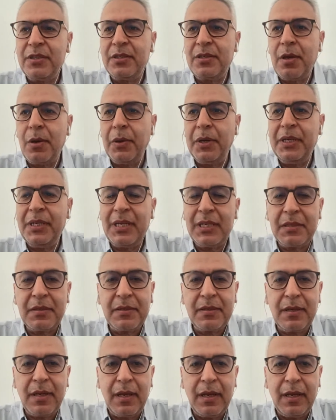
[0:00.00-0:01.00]
So, in
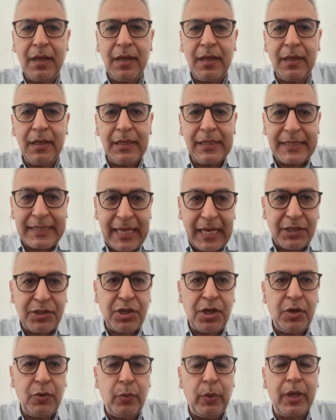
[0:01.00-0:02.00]
this
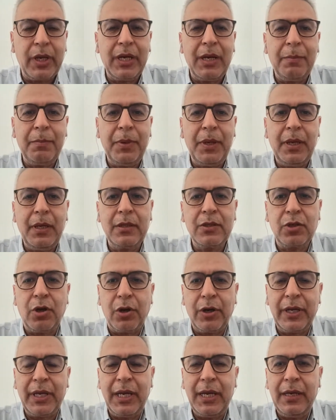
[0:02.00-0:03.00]
session, we're going to be
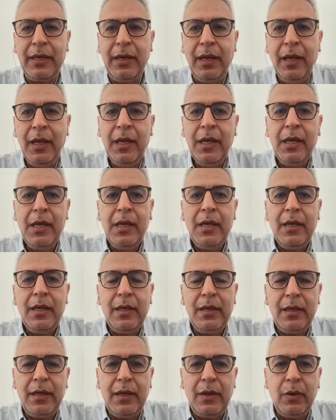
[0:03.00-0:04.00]
talking,
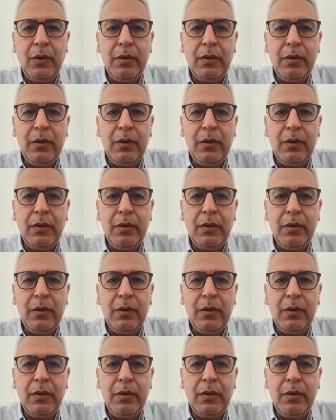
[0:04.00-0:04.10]
uh,